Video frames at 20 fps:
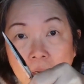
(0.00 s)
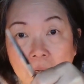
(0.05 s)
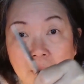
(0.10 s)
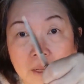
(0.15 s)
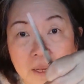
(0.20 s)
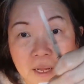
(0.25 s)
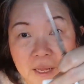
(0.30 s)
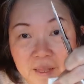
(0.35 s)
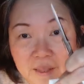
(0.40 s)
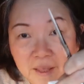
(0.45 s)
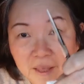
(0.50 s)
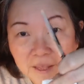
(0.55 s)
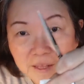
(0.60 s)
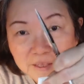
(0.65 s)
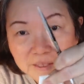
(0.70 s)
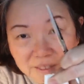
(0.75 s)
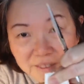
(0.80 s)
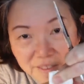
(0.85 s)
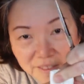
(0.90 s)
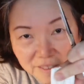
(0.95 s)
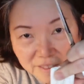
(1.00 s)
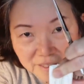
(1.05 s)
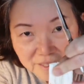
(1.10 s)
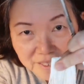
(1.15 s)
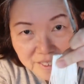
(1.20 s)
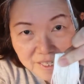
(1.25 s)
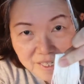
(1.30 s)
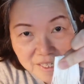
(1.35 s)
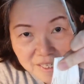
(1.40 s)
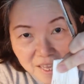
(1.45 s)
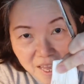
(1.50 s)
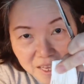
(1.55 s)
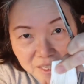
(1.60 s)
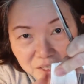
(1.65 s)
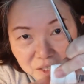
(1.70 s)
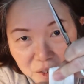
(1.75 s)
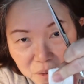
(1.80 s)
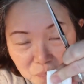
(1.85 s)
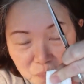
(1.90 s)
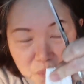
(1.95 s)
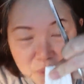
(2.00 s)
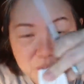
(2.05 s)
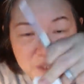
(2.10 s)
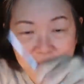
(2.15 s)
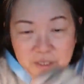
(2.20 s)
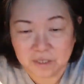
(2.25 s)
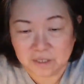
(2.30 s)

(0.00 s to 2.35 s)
like that, the center beard.